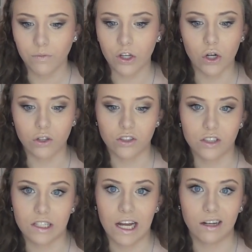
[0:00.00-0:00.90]
the curl
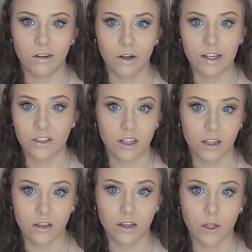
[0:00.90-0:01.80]
just, I don't know, I just like
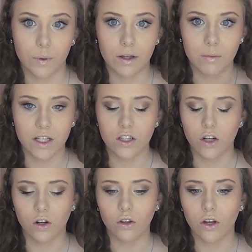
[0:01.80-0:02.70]
the way it makes the
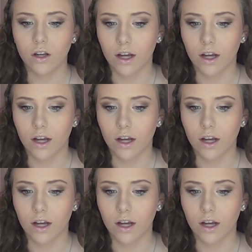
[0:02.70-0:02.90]
curl look.